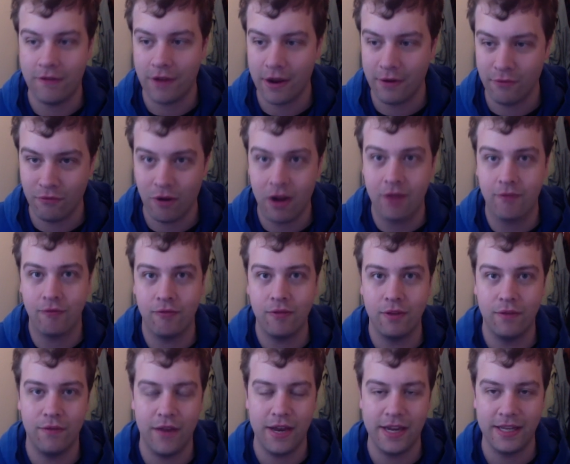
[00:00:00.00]
going right through
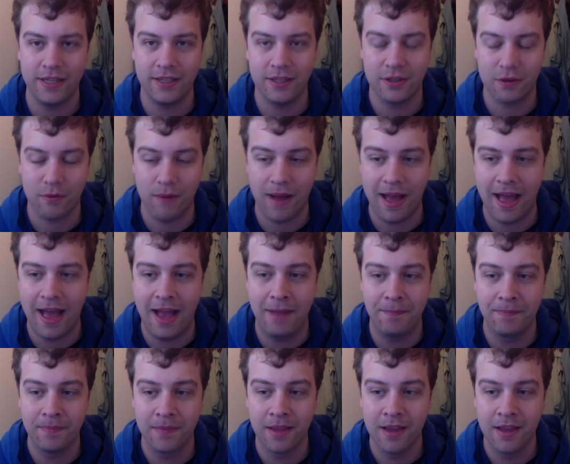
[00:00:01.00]
the Venice square.